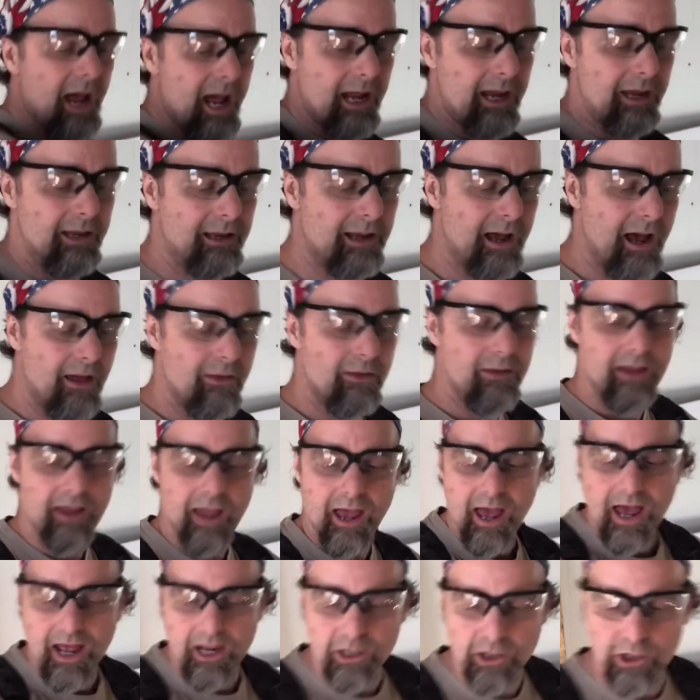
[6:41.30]
it down the
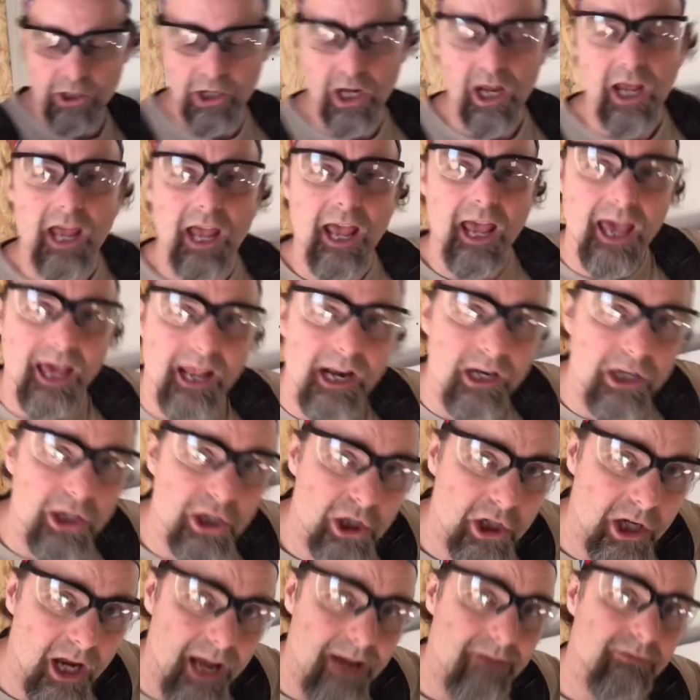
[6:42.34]
edge, and it
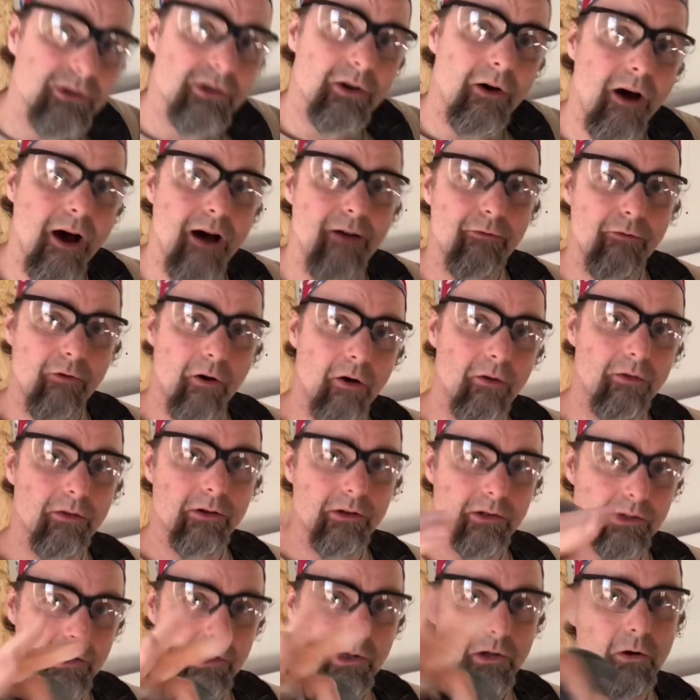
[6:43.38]
shaves off all
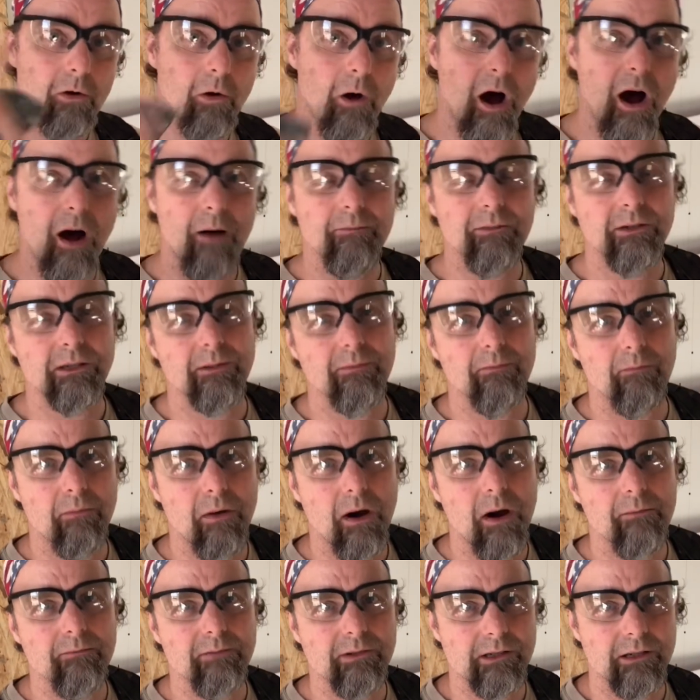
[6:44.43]
those little humps and
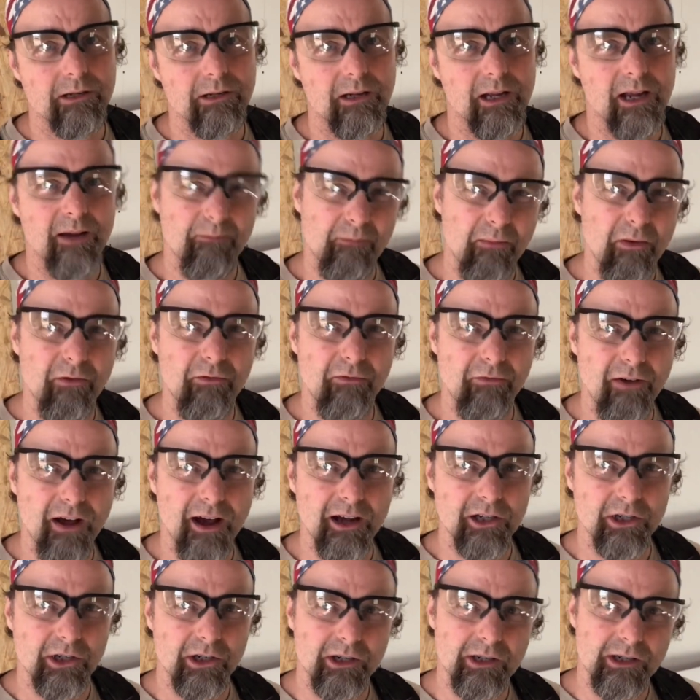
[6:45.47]
bumps and
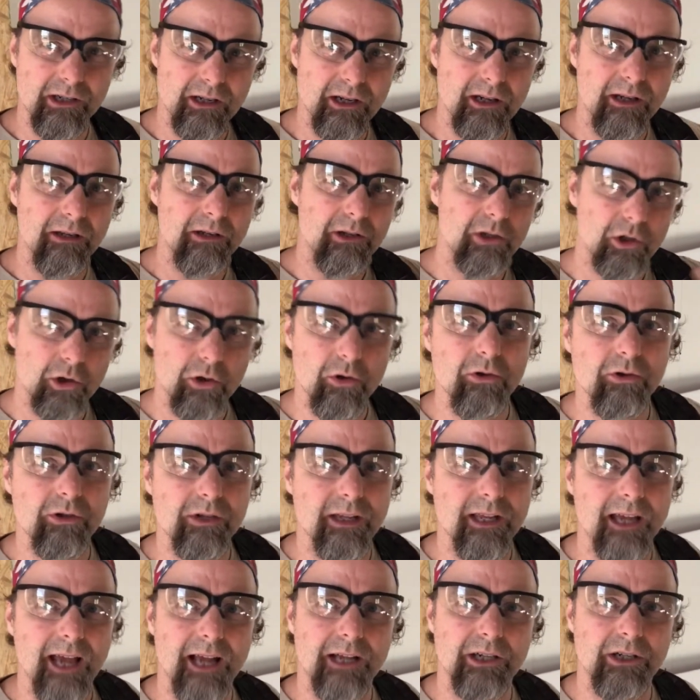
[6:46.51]
imperfections and trues
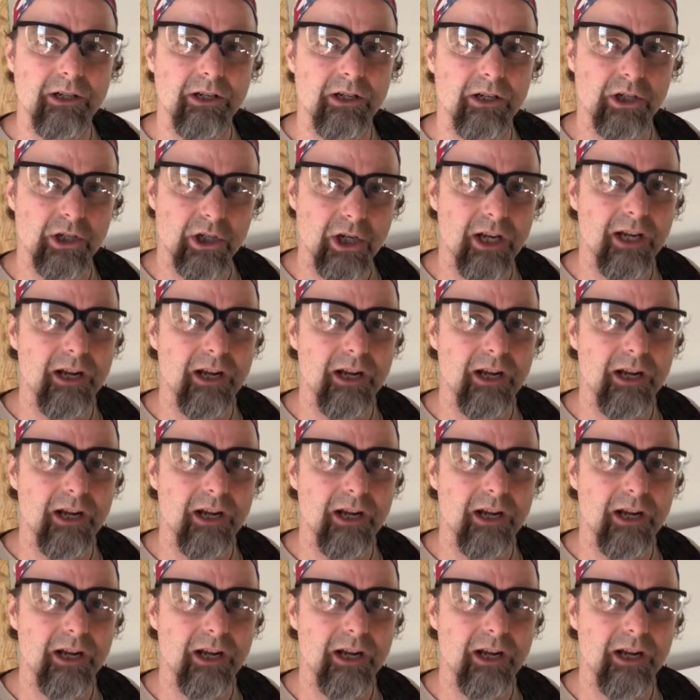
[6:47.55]
the edge of the sheet